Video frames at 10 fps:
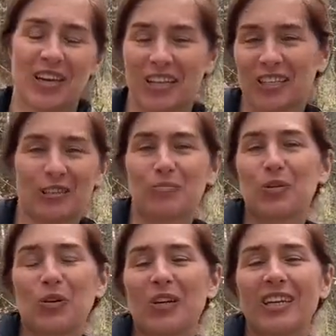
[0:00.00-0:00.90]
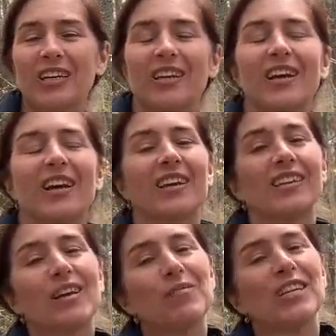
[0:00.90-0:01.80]
and explore
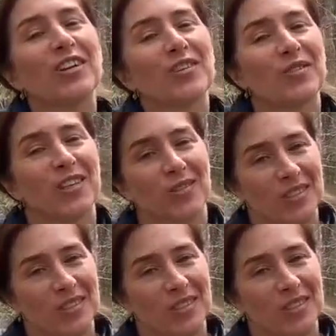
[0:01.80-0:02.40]
and let me know what you